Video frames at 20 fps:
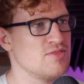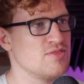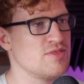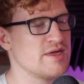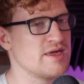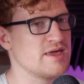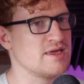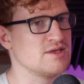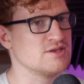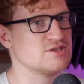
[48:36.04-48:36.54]

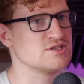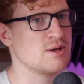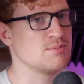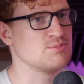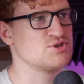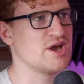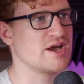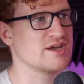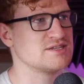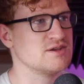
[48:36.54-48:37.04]
the
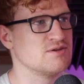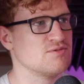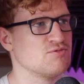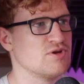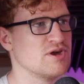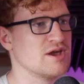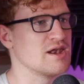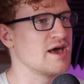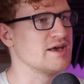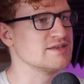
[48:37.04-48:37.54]
subjective
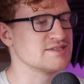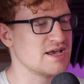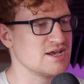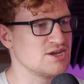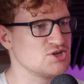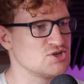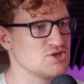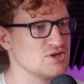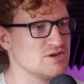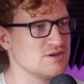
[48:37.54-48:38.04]

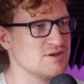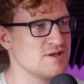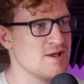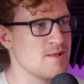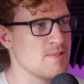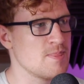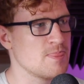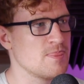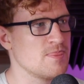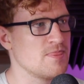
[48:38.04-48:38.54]
realization
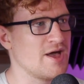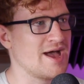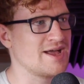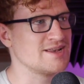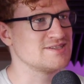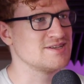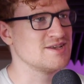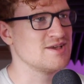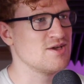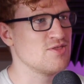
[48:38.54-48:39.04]

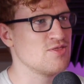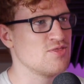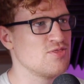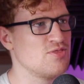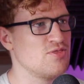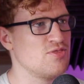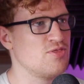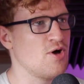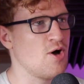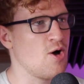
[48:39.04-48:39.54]
that
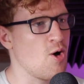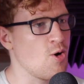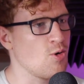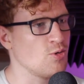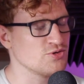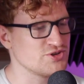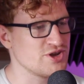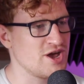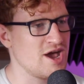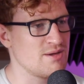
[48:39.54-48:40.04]
the
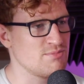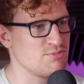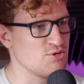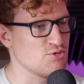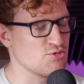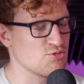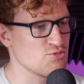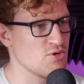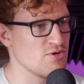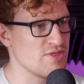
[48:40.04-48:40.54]
whole time you
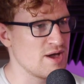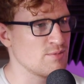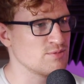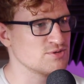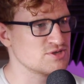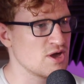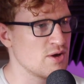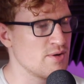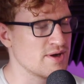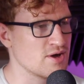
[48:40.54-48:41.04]
thought that
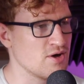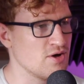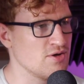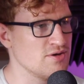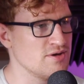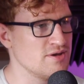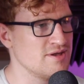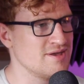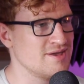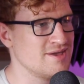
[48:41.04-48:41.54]
was going
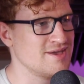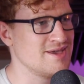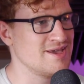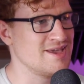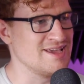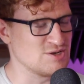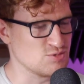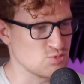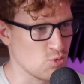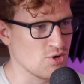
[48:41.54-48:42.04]
on,
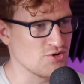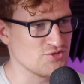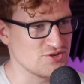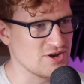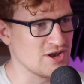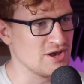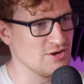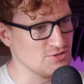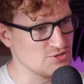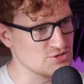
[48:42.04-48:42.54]
it was
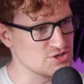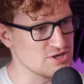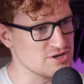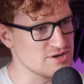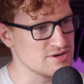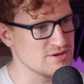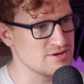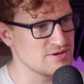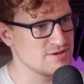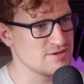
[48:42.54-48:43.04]
an illusion.
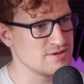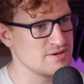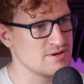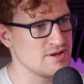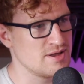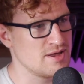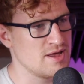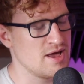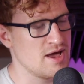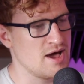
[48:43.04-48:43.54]
Mm.
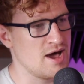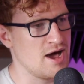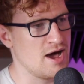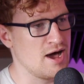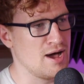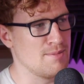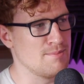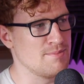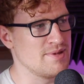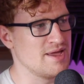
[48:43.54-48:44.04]

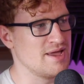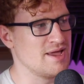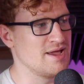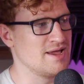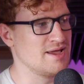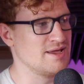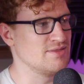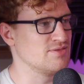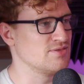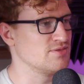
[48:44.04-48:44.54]
Um,
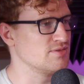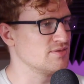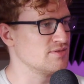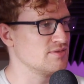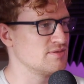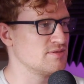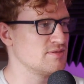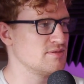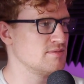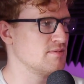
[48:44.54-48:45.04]

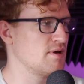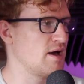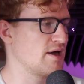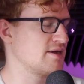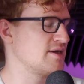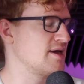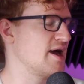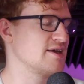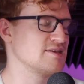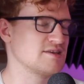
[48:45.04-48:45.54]
in I
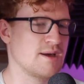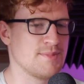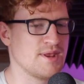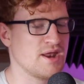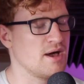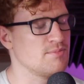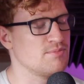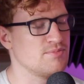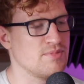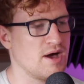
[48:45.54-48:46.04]
guess I mean
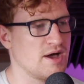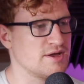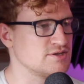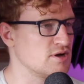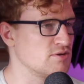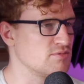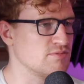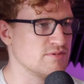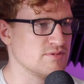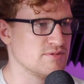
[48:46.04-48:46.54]
I'm I
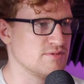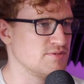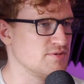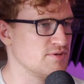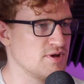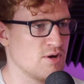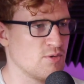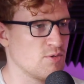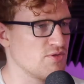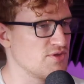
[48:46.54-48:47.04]
don't
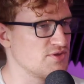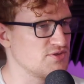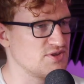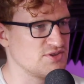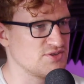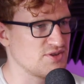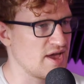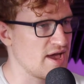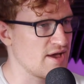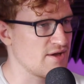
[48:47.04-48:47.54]
know what this
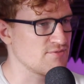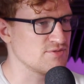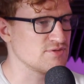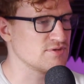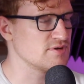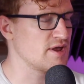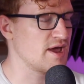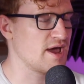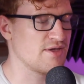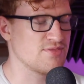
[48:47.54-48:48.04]
is. I
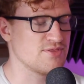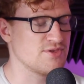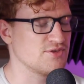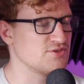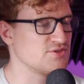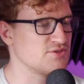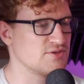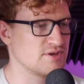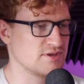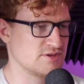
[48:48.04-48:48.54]
haven't had
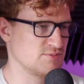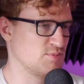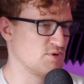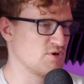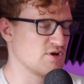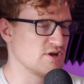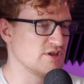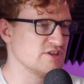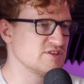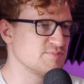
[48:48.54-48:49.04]
this
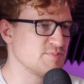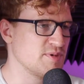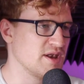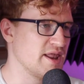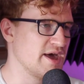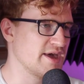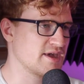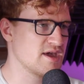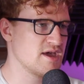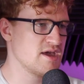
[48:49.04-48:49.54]
experience, but
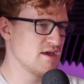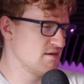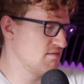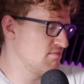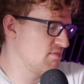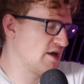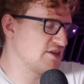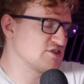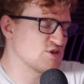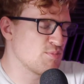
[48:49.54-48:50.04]
like
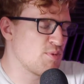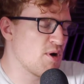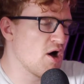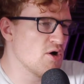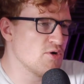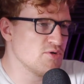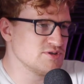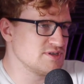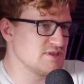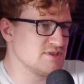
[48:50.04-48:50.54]
I
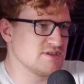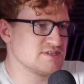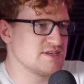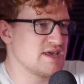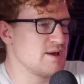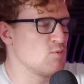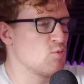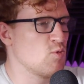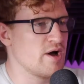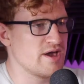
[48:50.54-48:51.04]
suppose in the
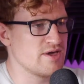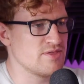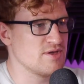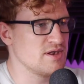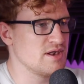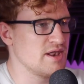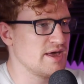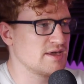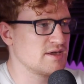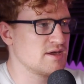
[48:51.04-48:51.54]
same way
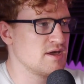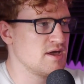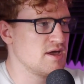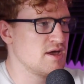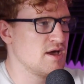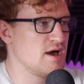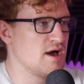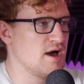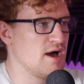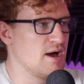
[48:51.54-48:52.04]
that like
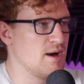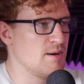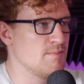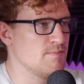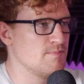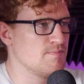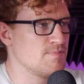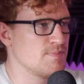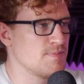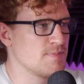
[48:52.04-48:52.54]

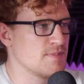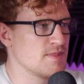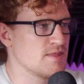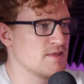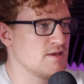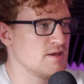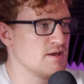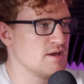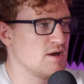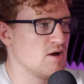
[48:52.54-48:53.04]
um,
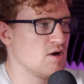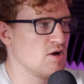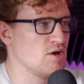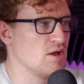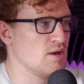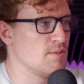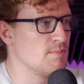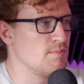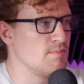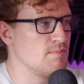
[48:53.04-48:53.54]
on
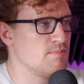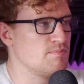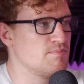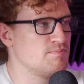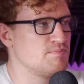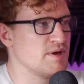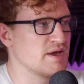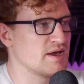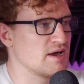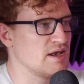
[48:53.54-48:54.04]
a
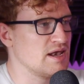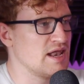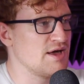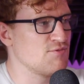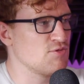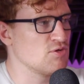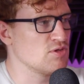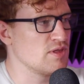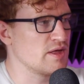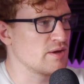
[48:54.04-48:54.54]
bigger
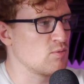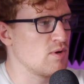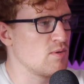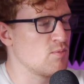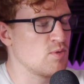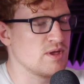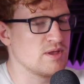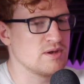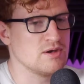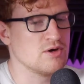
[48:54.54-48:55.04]
level, like when
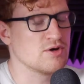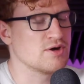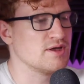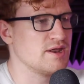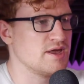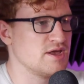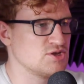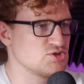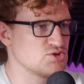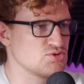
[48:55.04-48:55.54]
we look
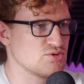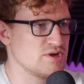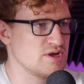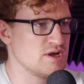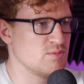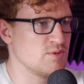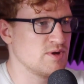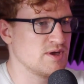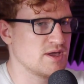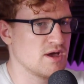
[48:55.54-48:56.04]
at history
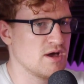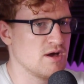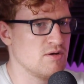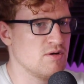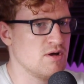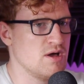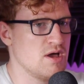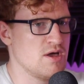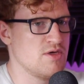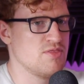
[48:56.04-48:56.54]
and we go,
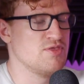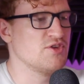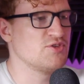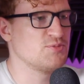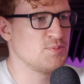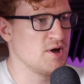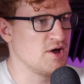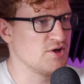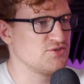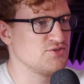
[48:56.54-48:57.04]
this
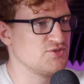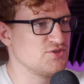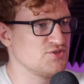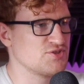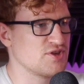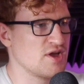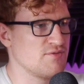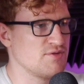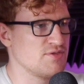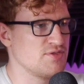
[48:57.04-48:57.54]
person
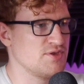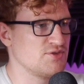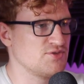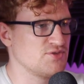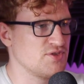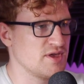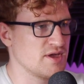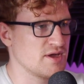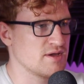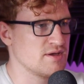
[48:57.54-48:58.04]
discovered this
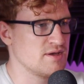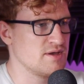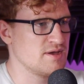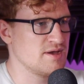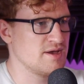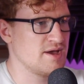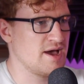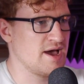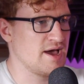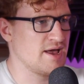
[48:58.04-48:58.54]
thing
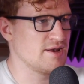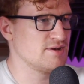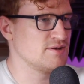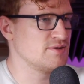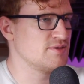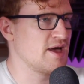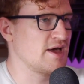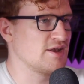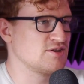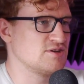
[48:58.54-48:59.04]
and
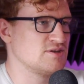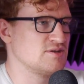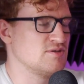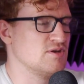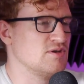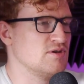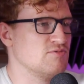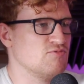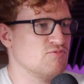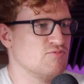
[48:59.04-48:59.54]
that
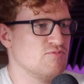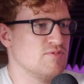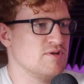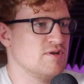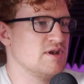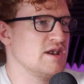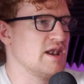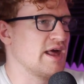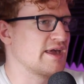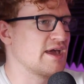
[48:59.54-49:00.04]

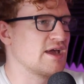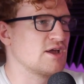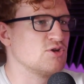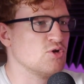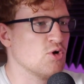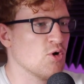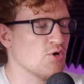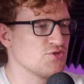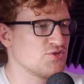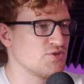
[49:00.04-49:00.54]
like
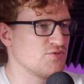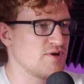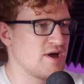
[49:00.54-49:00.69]
ignores the